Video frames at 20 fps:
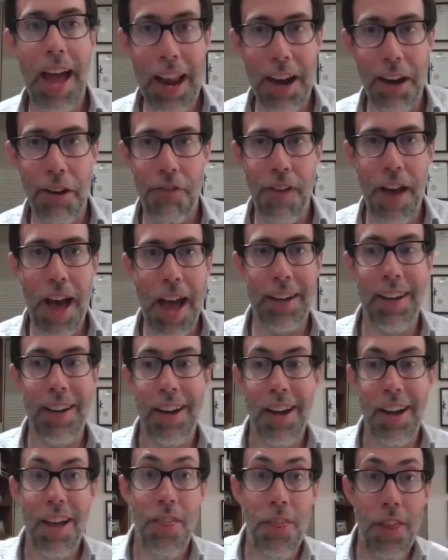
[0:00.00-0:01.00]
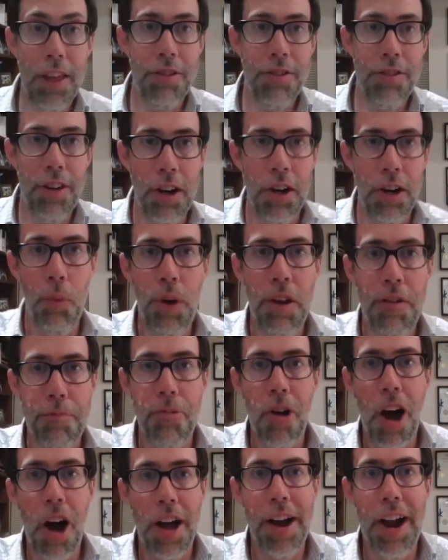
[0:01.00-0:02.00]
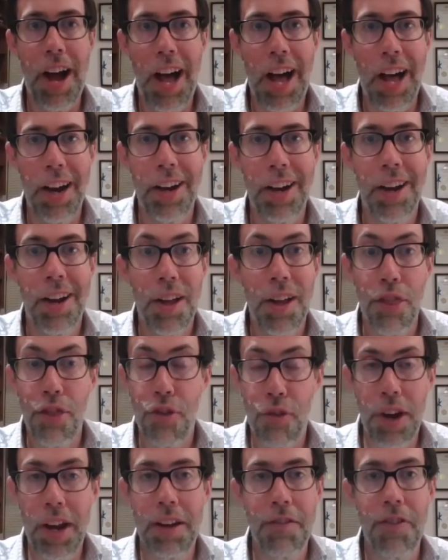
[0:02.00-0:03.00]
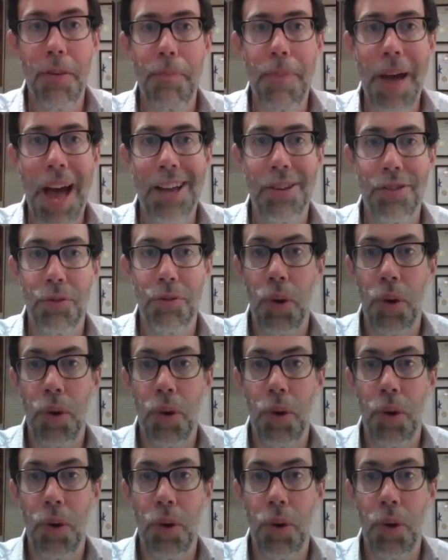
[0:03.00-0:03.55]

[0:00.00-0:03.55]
And in fact, this year we've brought on 3 of the best,